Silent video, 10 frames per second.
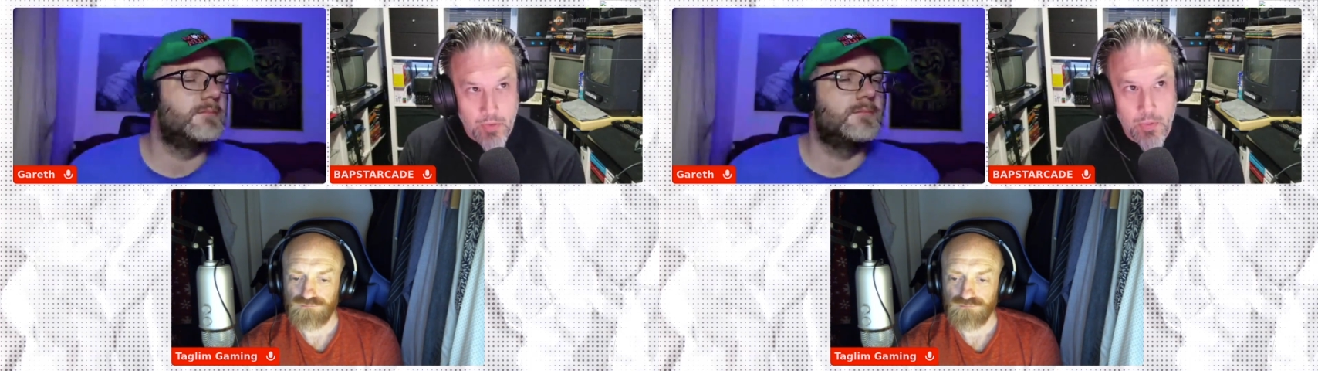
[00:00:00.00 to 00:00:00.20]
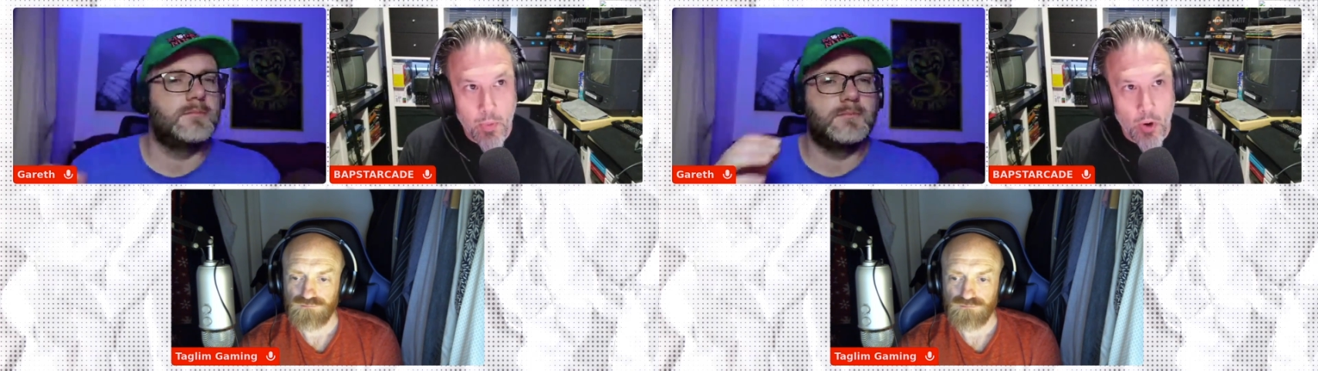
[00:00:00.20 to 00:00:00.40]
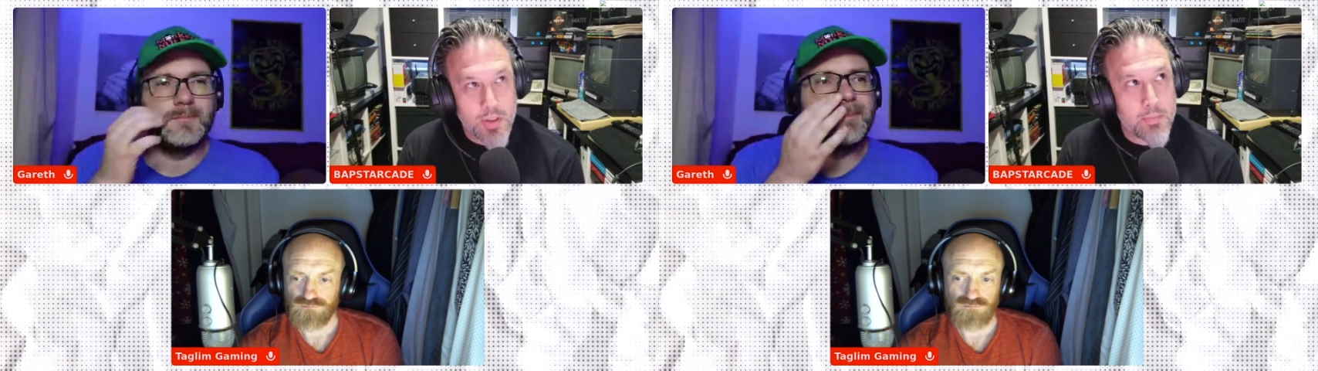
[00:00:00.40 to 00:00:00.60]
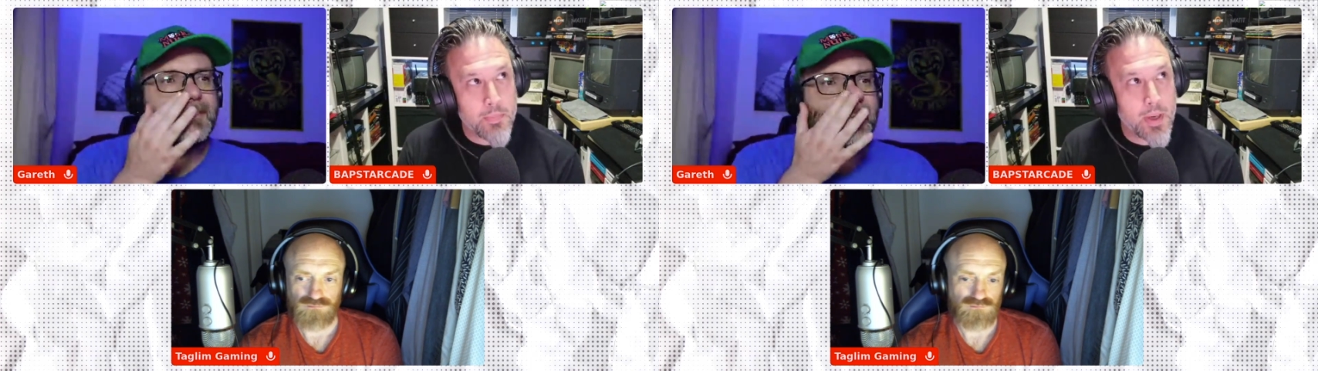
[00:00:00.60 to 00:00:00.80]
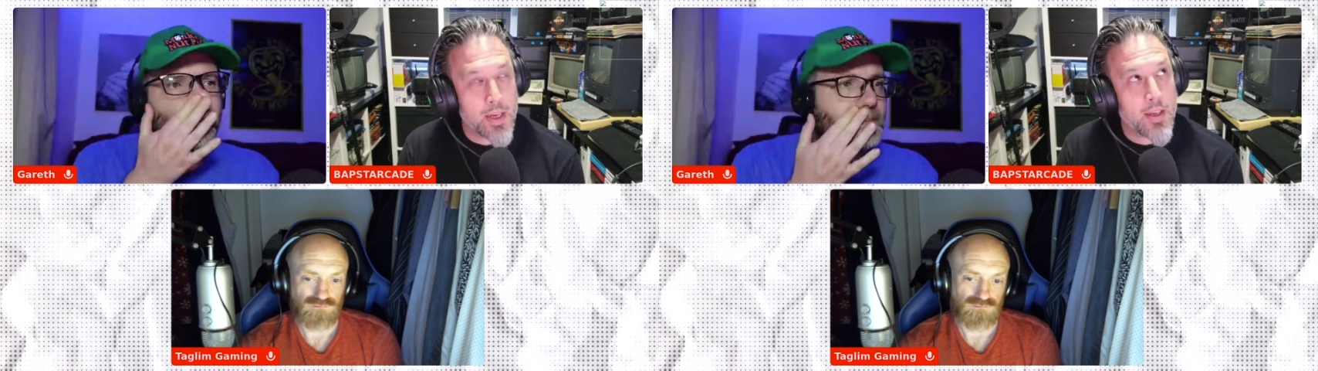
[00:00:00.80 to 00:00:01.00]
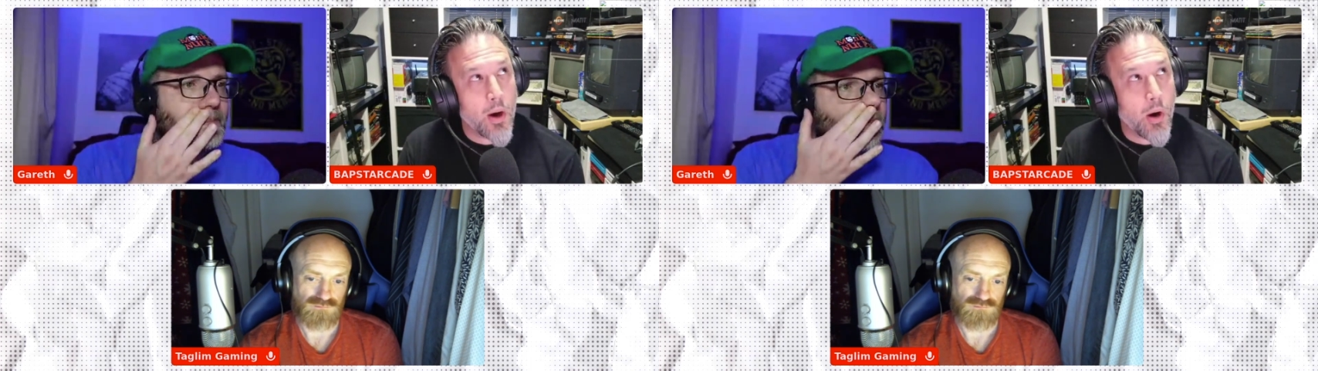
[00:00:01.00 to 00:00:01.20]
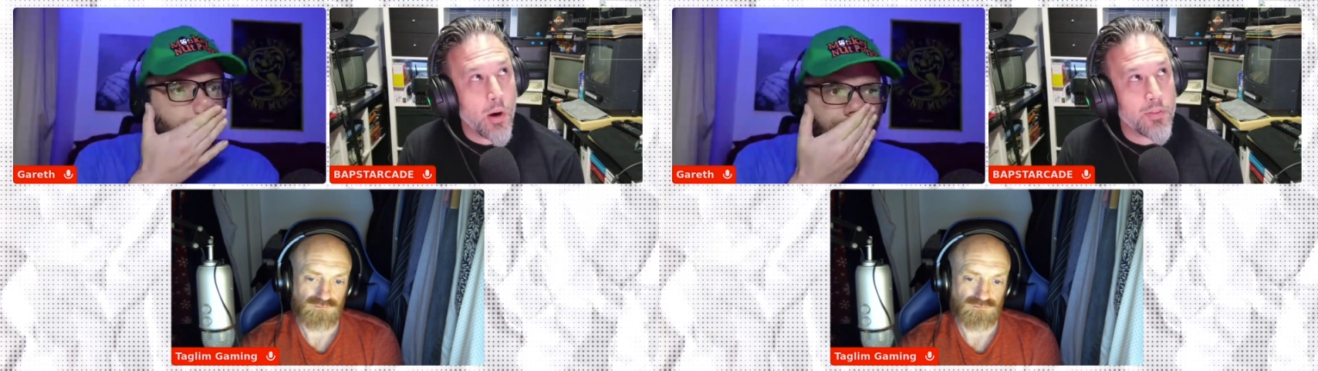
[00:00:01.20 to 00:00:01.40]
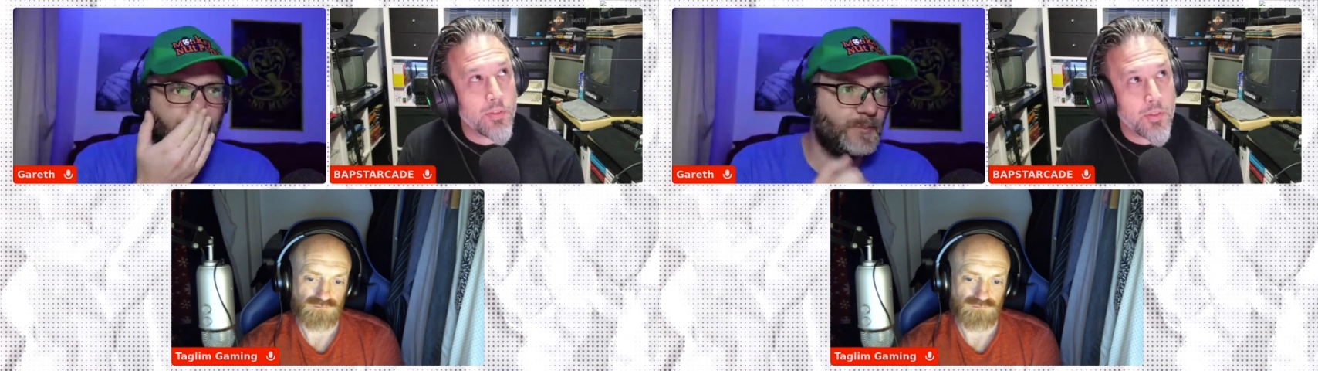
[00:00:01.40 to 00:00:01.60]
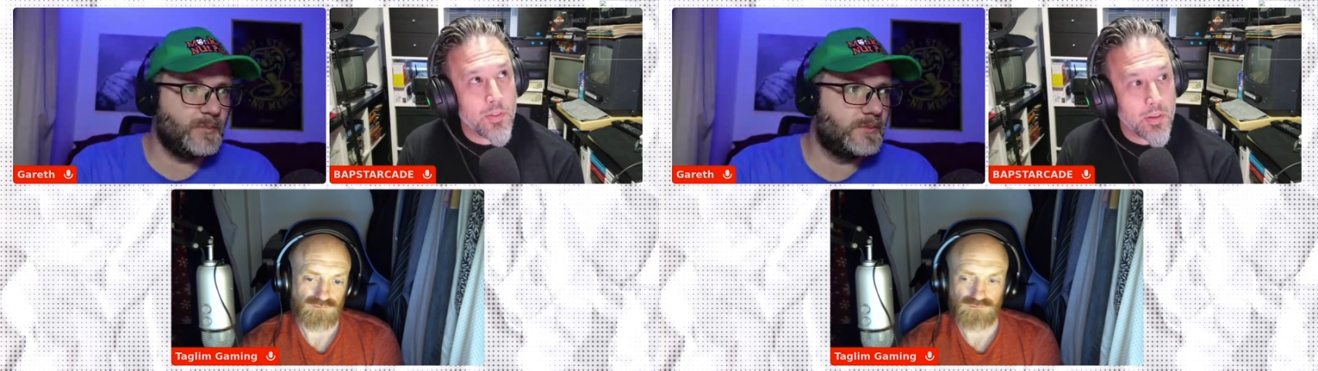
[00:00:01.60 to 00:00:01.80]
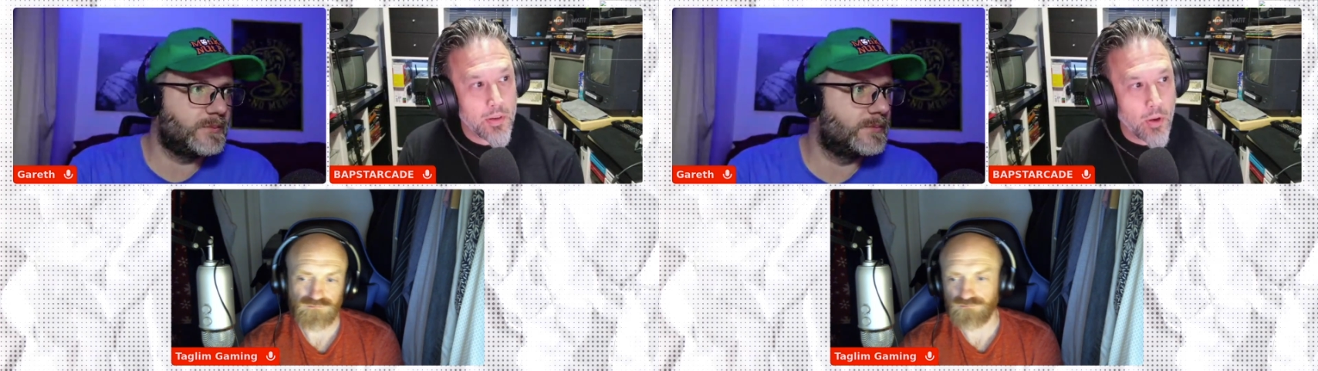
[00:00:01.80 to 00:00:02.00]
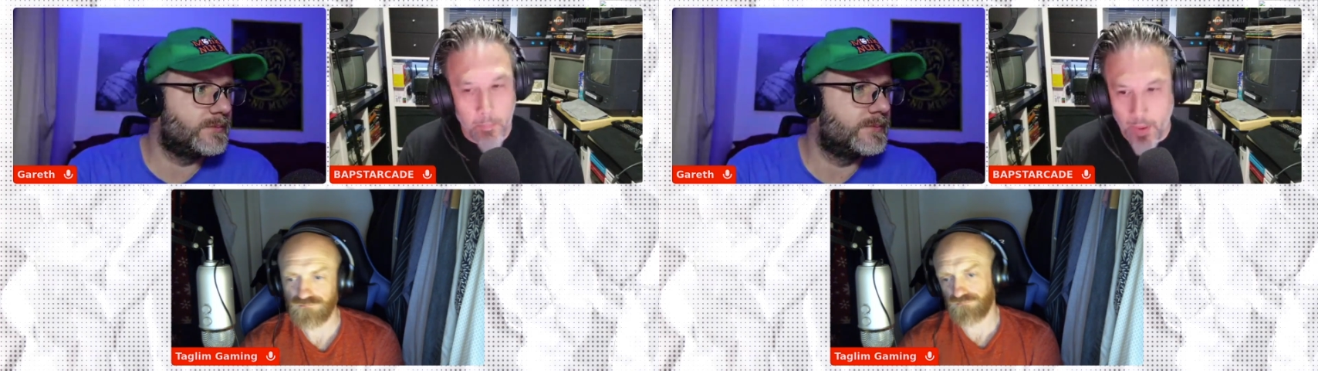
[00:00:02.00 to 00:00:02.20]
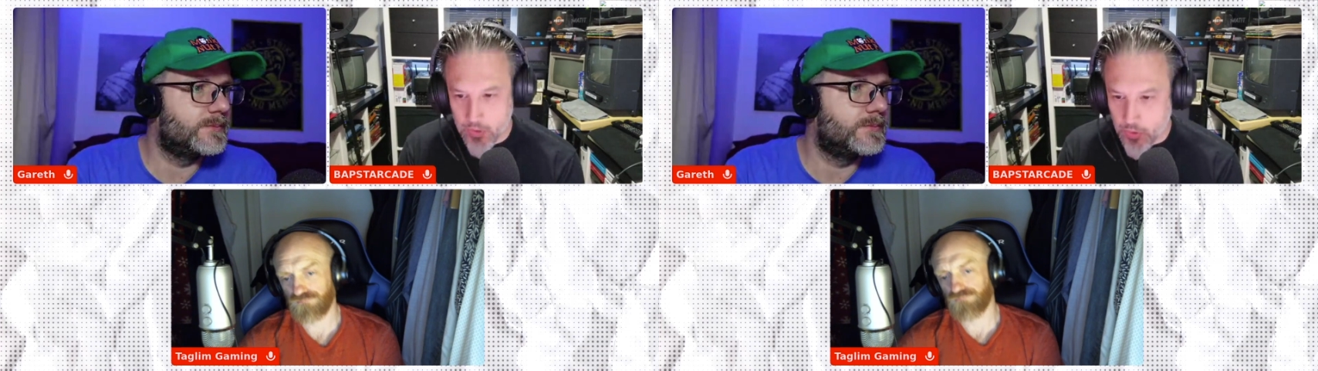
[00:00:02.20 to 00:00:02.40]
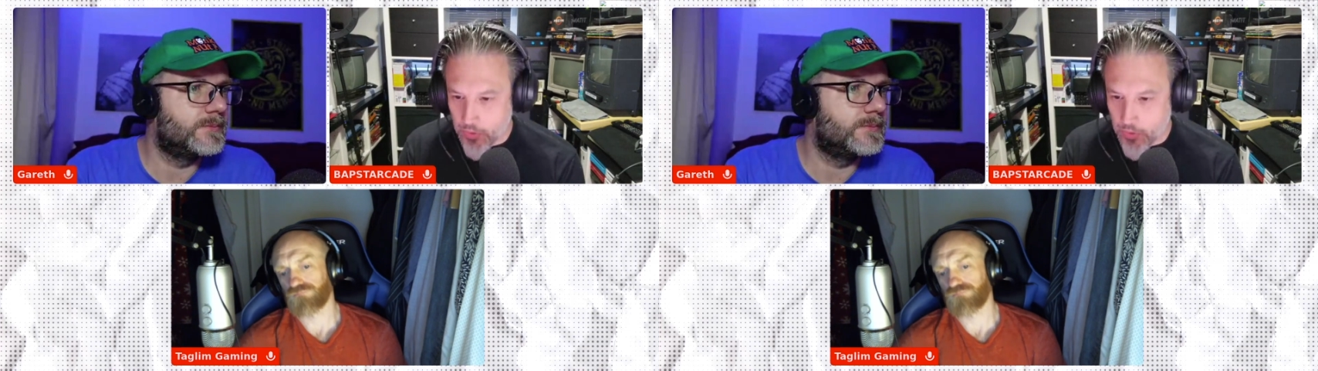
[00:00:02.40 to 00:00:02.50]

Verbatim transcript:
Speaker 1: reminded me of like Battle